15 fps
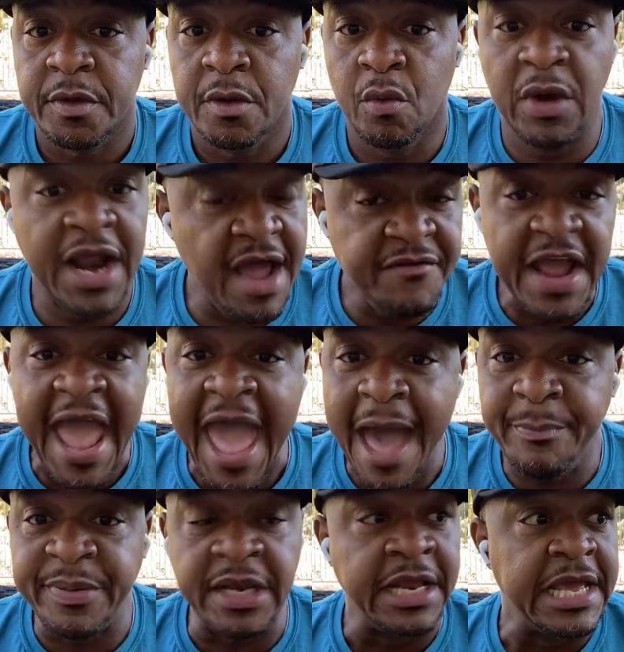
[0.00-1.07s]
Whatever
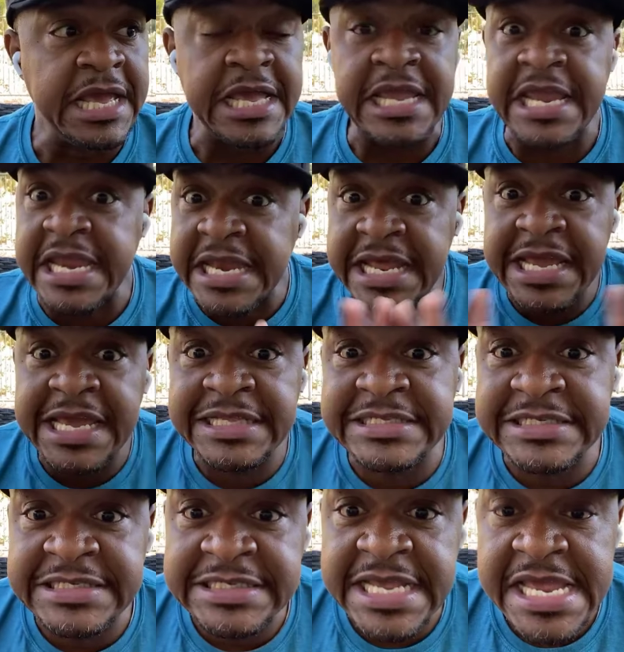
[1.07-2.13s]
happened, he didn't get
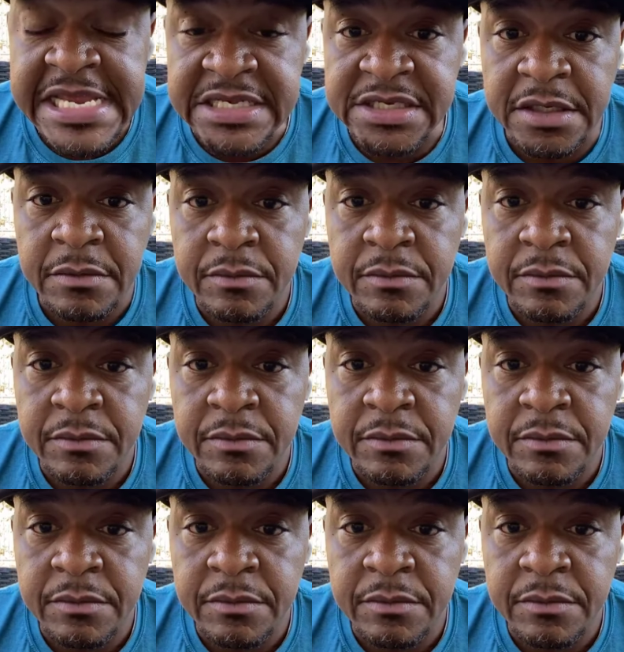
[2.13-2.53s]
the seat.